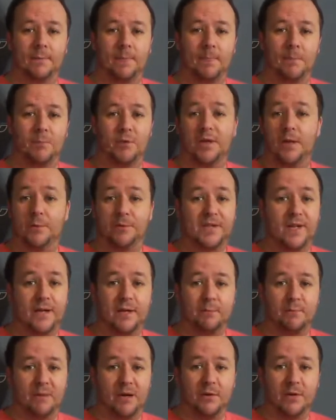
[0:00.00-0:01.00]
But they were
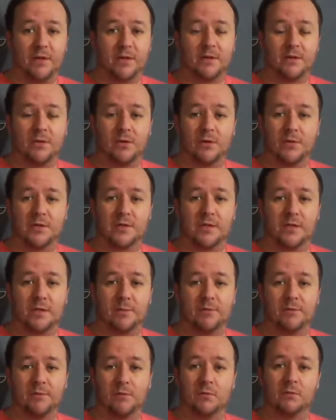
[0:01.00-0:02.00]
getting buried, honestly,
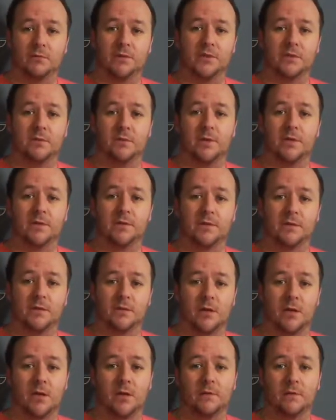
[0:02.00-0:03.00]
before Richie Wellens
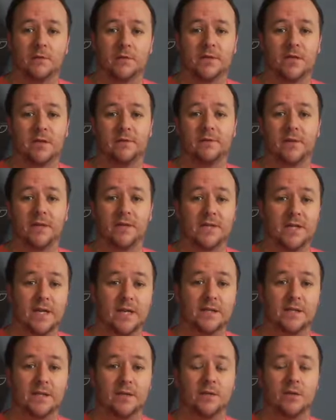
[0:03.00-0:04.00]
took over. He's done a
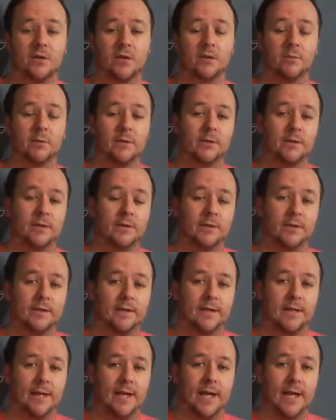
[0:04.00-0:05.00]
fantastic job.
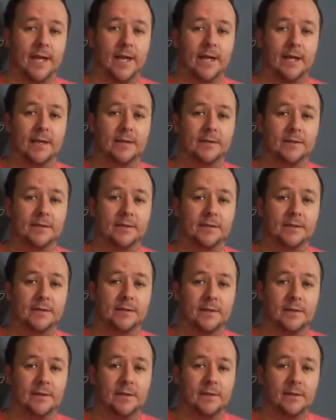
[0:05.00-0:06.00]
And
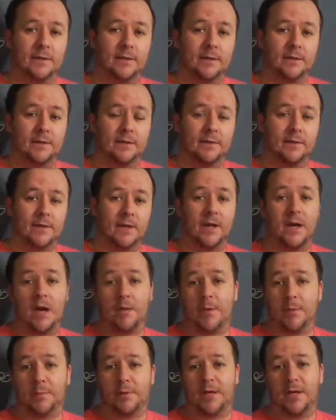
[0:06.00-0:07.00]
they
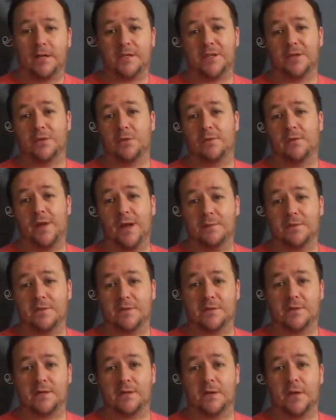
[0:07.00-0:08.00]
come up against the
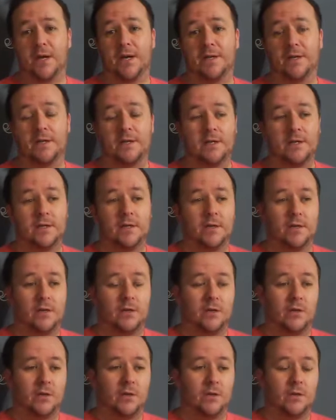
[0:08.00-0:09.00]
Northampton side,
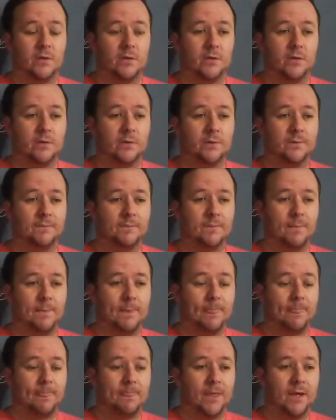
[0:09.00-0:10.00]
who,
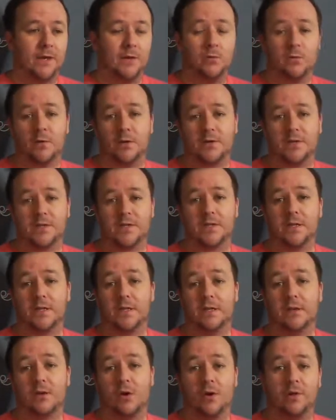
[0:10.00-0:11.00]
in all
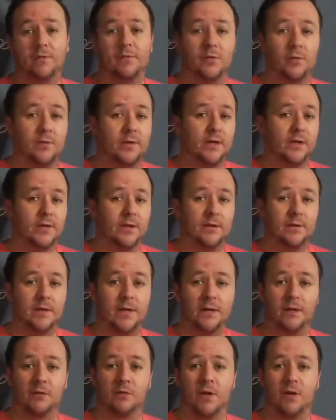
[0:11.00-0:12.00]
honesty, I thought they'd
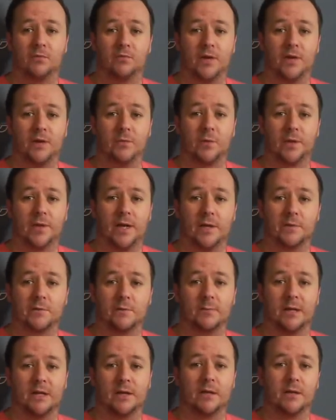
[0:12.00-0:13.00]
hit the ground running when
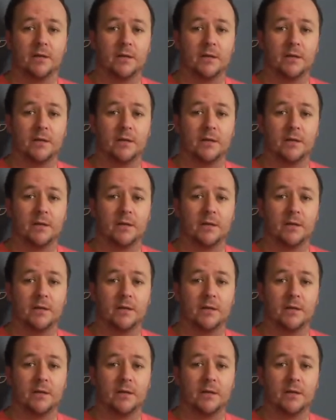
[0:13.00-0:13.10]
Hasselbank